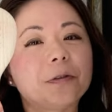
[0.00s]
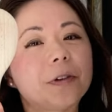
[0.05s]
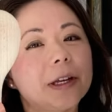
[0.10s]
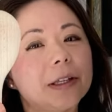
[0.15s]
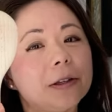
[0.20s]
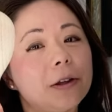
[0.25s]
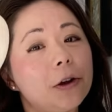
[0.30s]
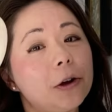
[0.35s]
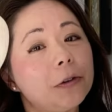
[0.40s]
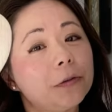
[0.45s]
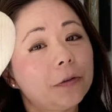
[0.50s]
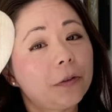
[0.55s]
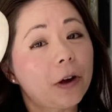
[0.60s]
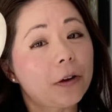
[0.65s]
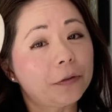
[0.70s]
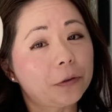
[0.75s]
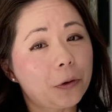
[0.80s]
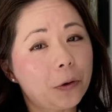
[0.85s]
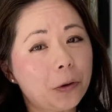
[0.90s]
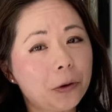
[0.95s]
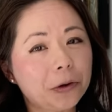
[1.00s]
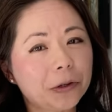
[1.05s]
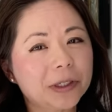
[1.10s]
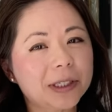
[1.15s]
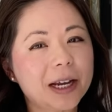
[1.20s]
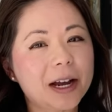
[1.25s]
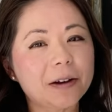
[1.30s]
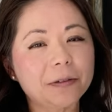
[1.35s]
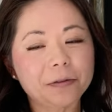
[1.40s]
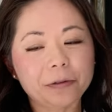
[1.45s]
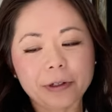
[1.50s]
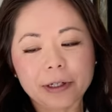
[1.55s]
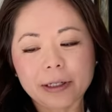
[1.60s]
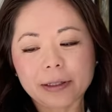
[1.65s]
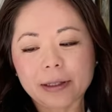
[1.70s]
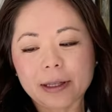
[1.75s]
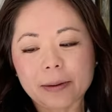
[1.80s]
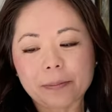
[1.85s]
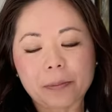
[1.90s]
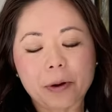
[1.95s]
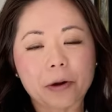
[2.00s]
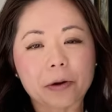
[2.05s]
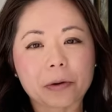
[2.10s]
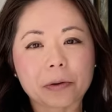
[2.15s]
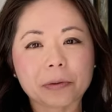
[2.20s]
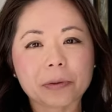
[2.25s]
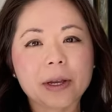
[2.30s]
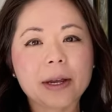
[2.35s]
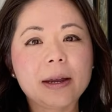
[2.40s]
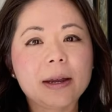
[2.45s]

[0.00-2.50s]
And of course, covering the bone